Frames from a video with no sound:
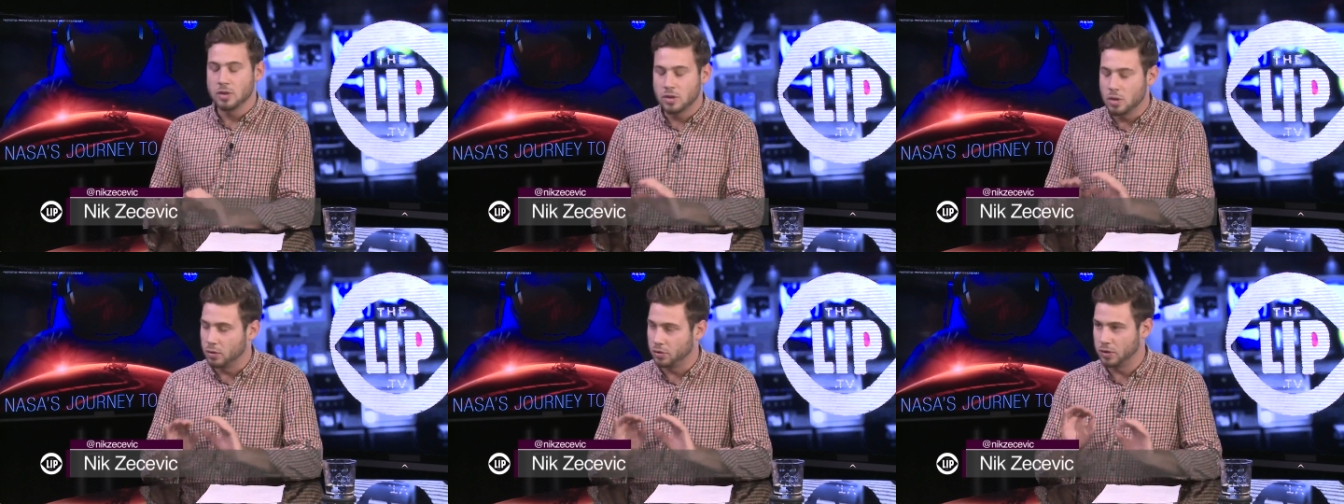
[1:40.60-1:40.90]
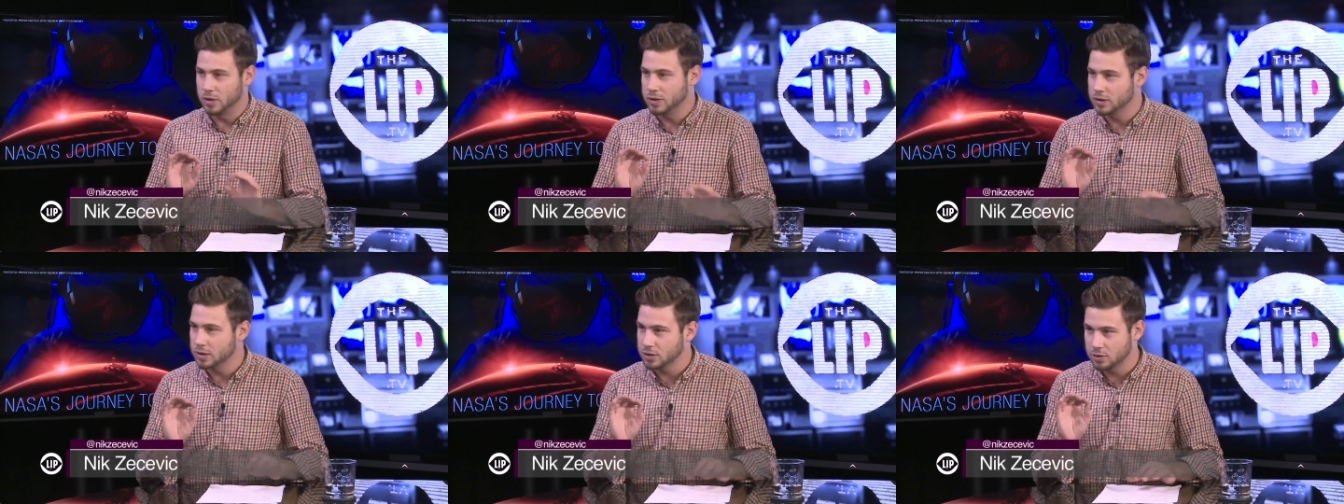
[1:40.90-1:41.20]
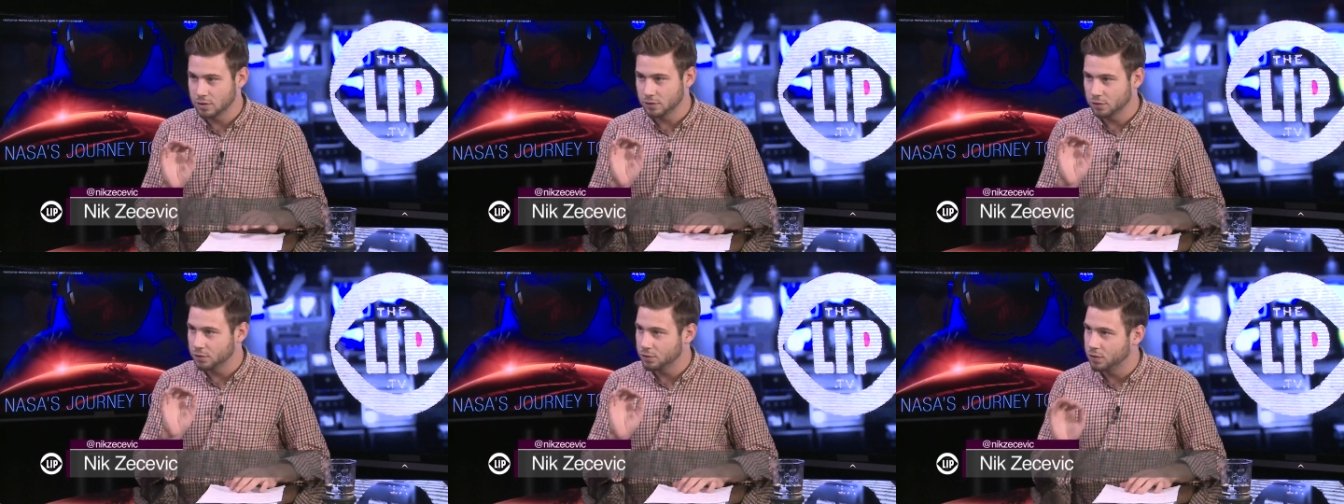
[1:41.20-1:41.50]
But, no, this
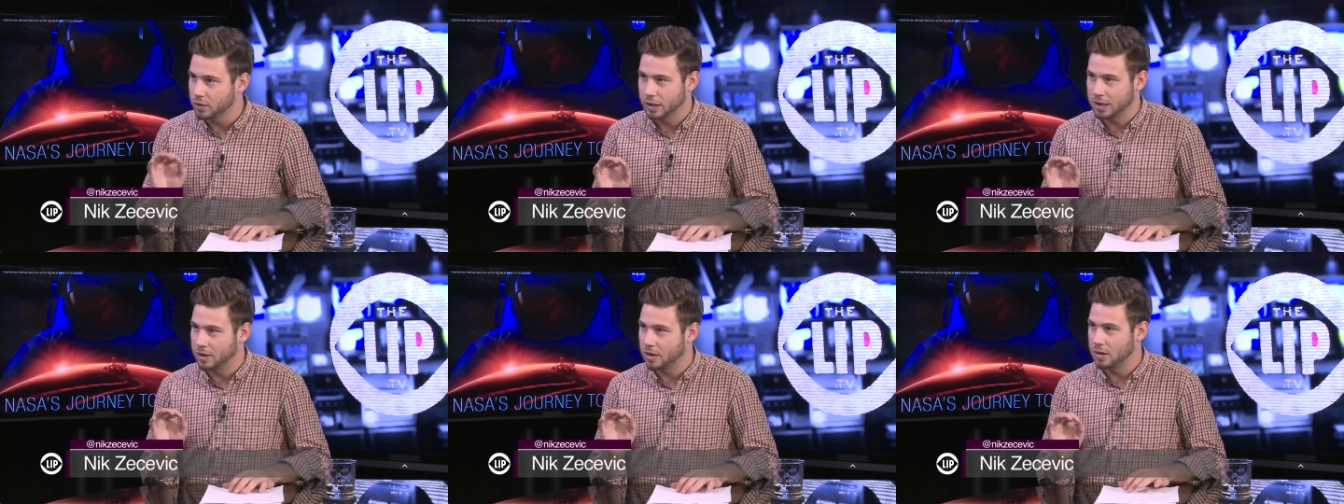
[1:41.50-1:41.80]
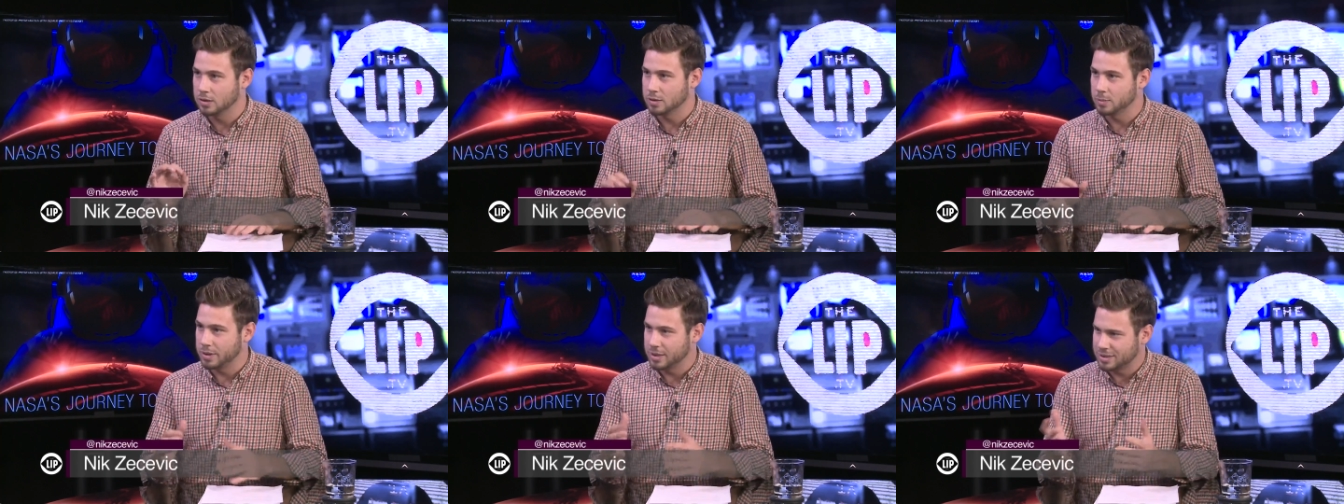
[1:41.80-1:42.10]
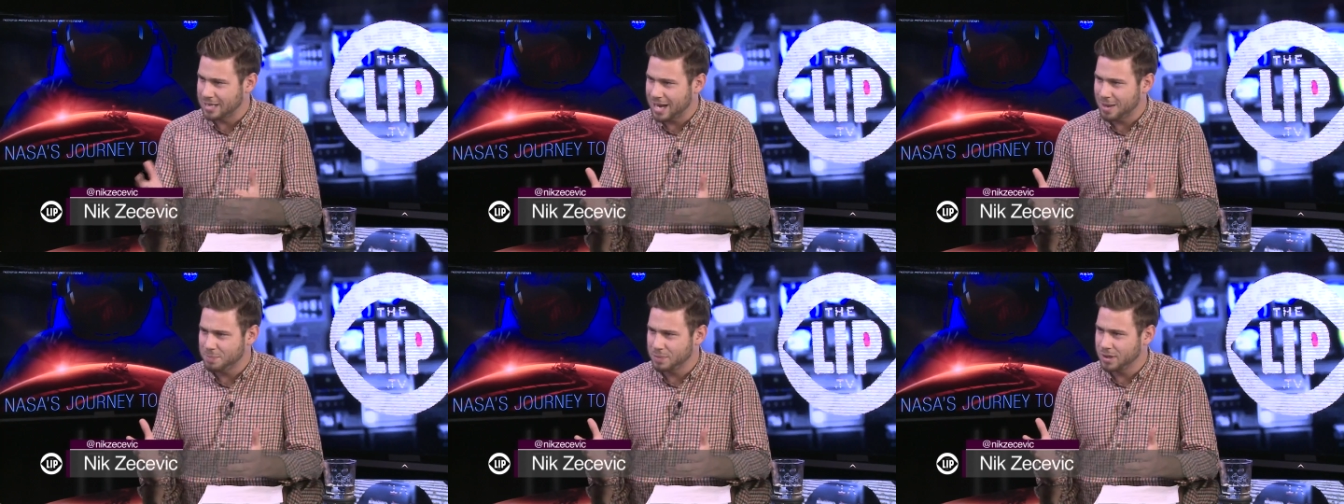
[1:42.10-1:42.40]
is freaking awesome, and
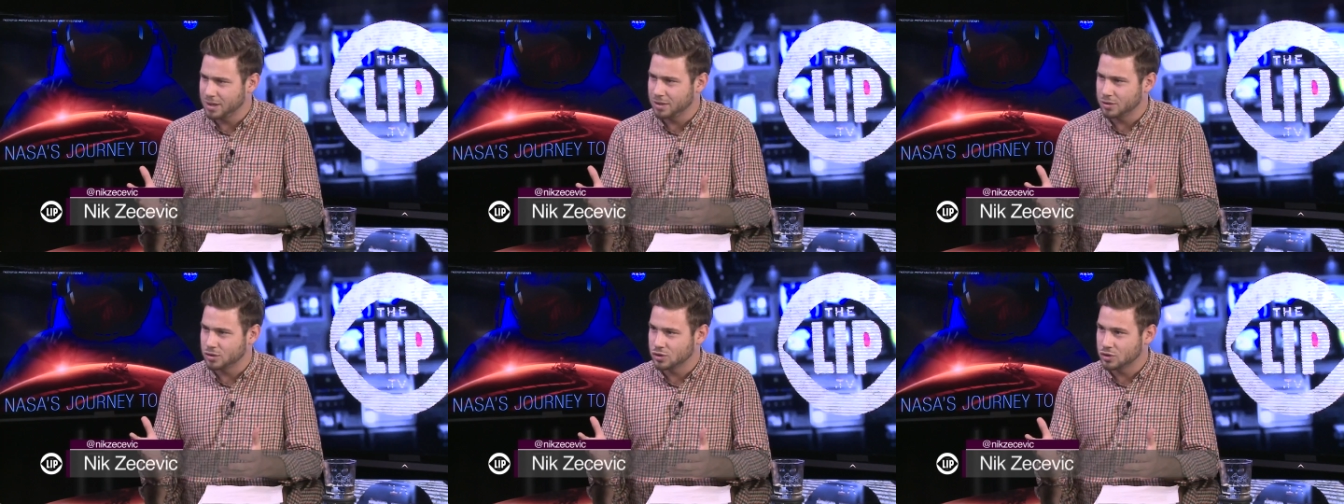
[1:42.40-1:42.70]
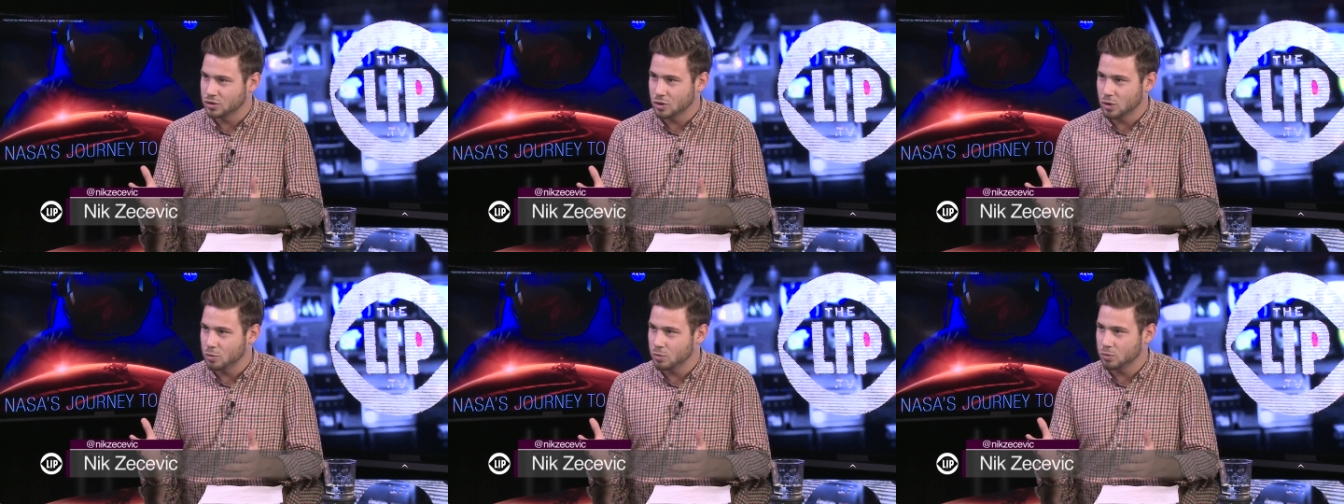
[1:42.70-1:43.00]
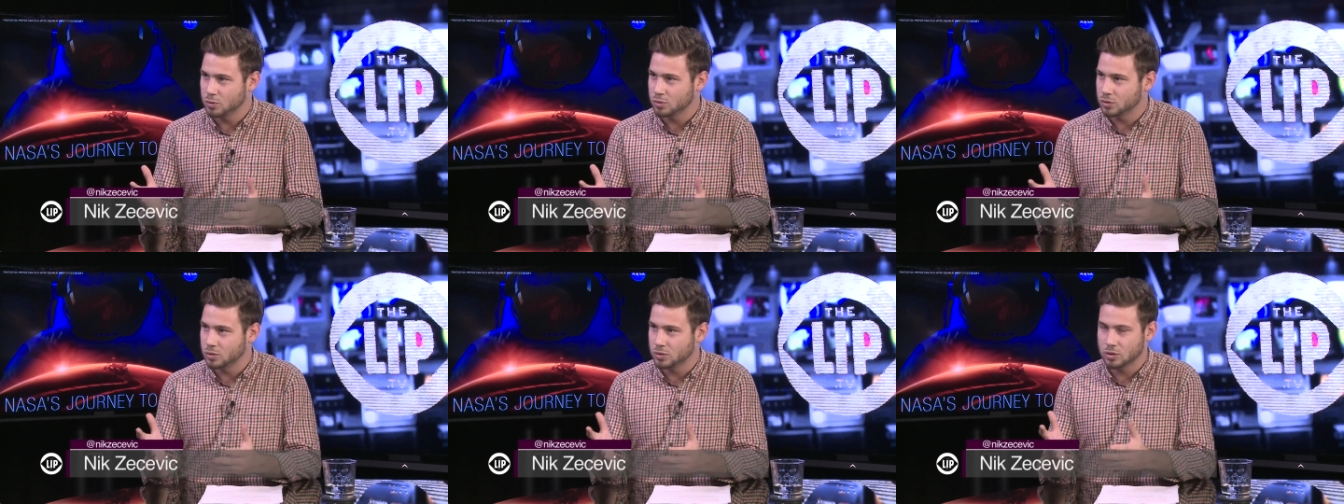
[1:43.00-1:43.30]
it's happening
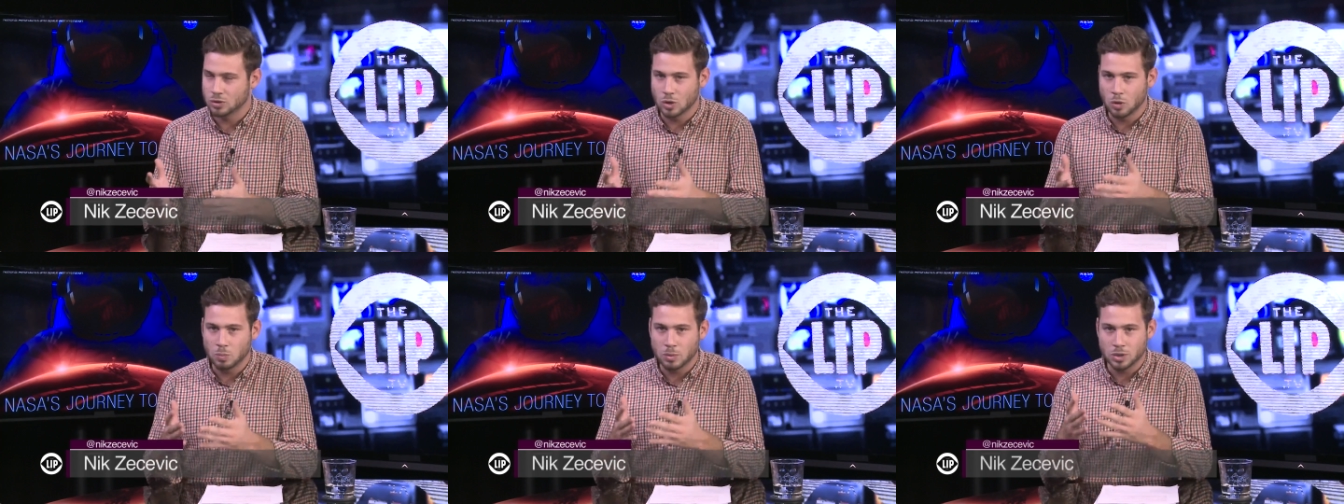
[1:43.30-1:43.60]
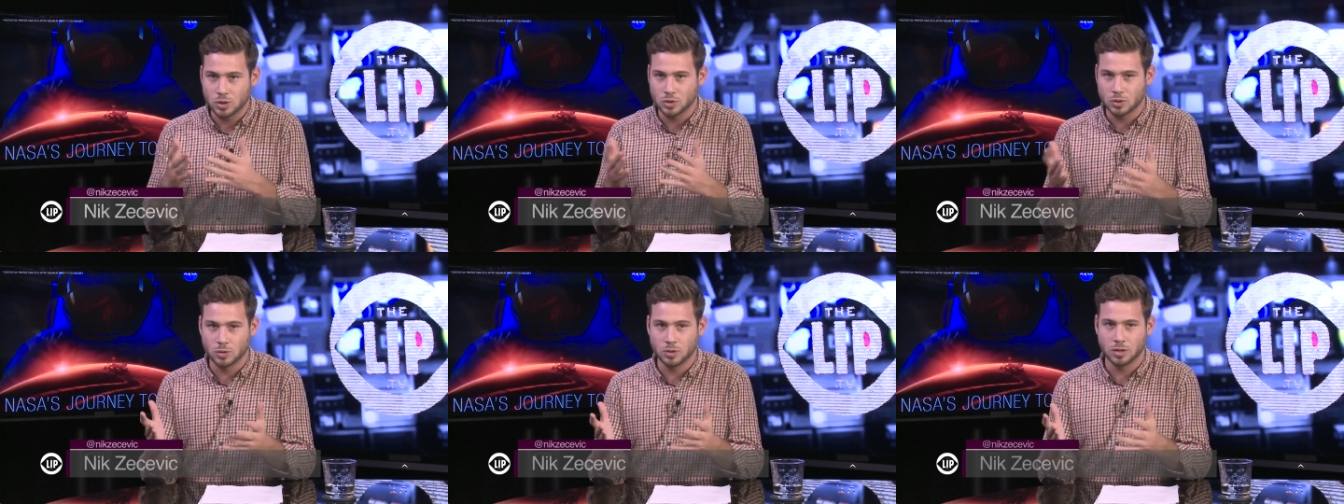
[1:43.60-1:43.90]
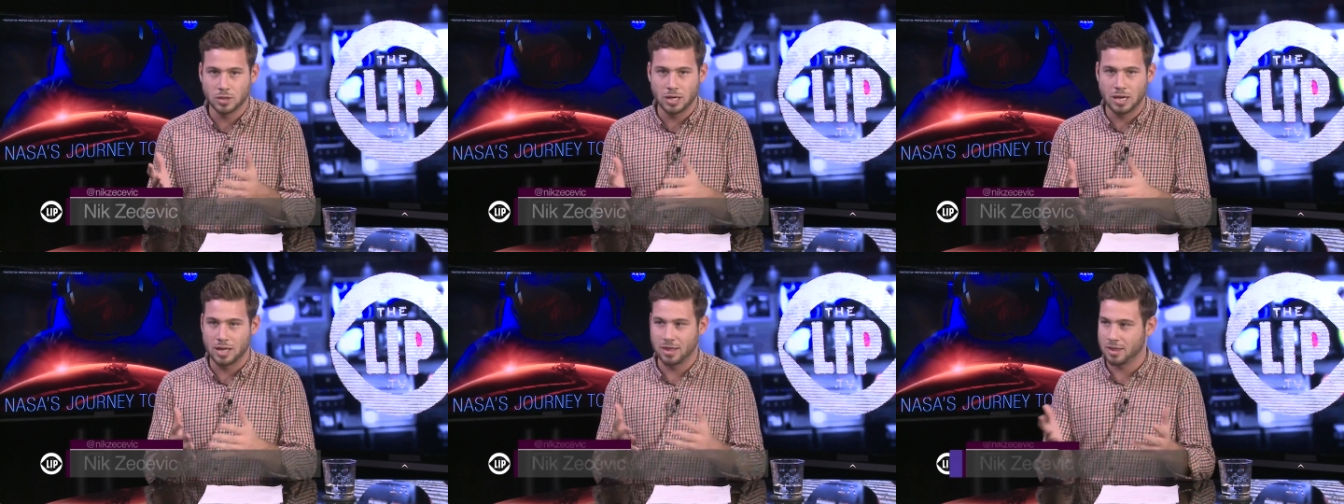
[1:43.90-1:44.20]
so much
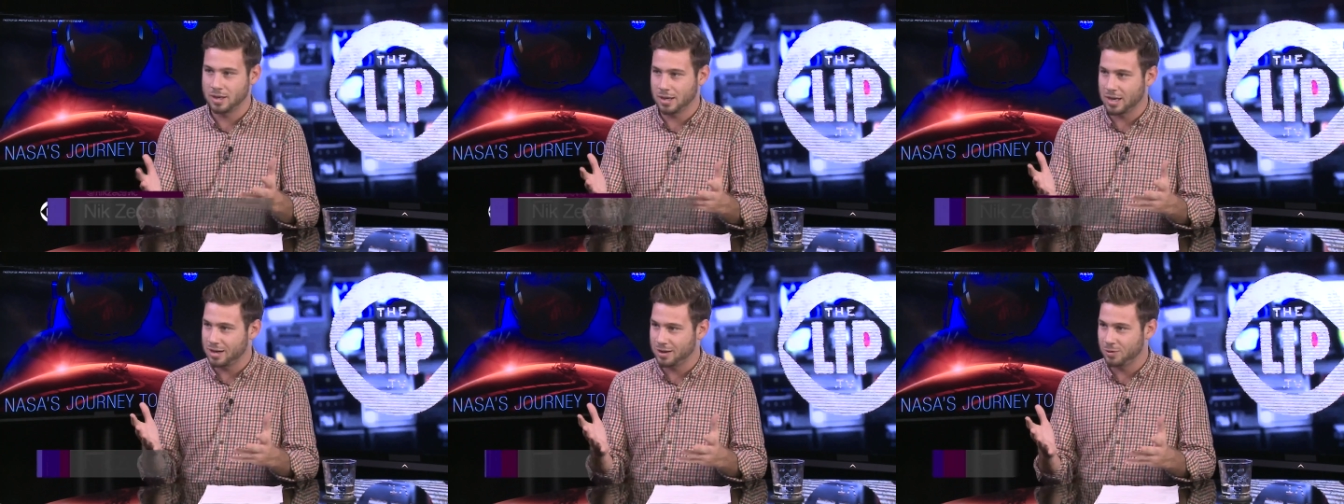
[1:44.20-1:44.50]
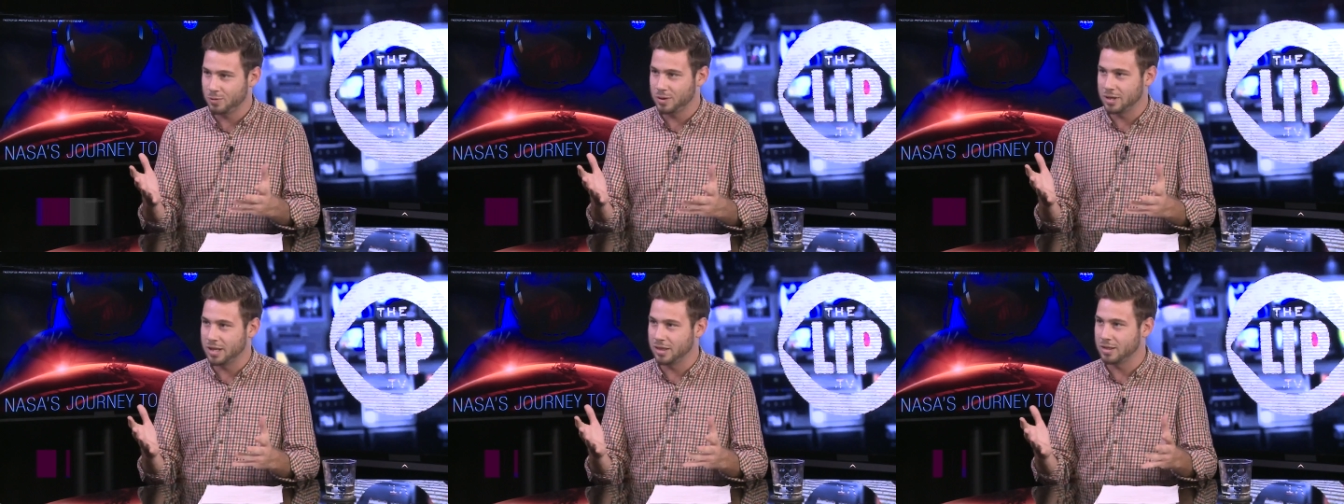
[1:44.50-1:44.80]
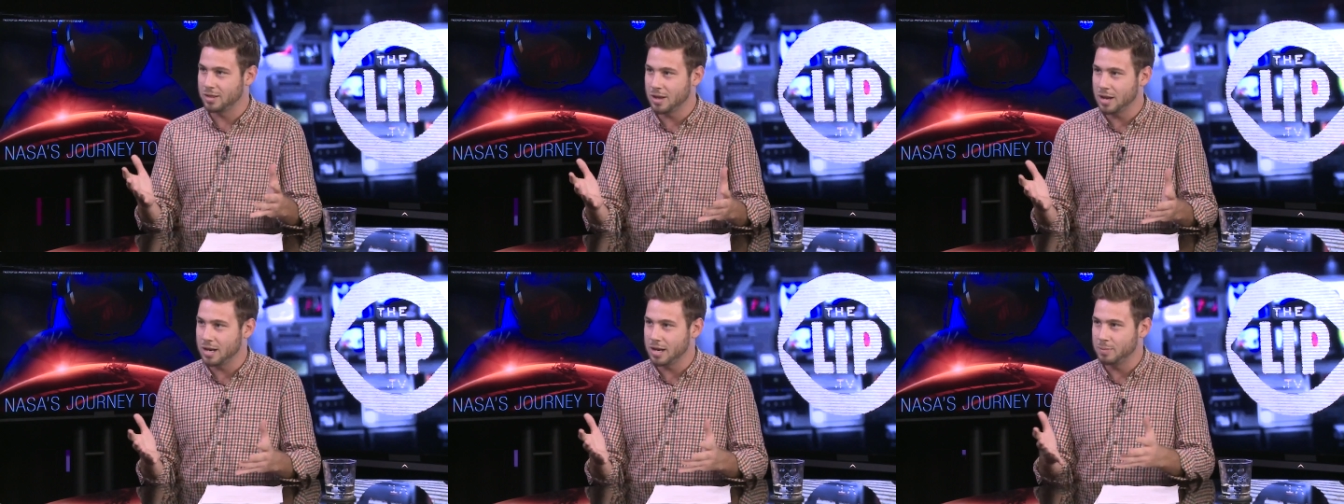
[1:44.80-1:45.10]
sooner than I think anyone
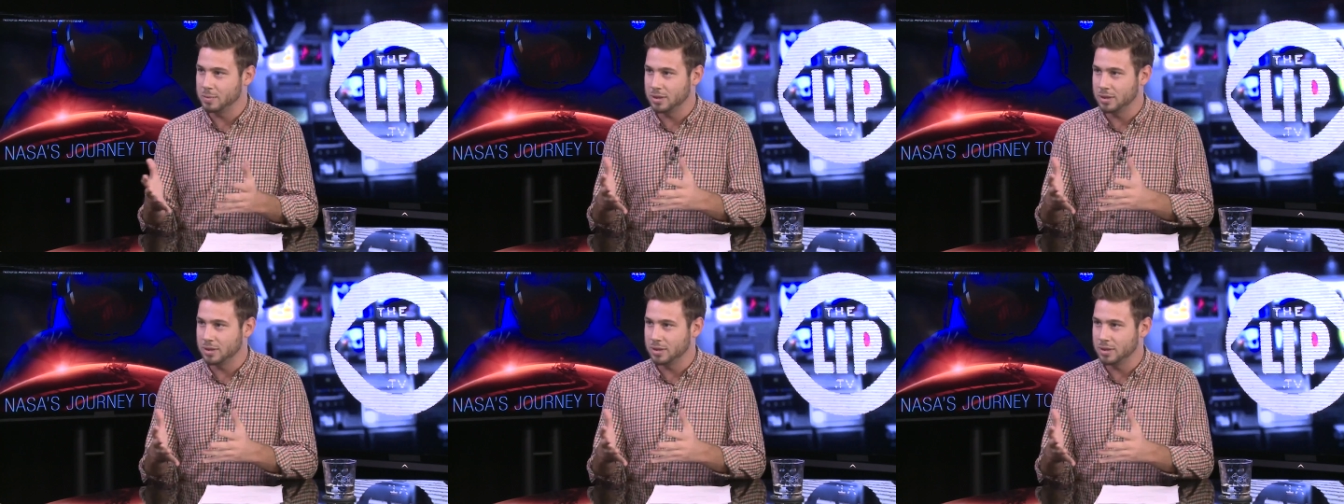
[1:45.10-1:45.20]
had thought.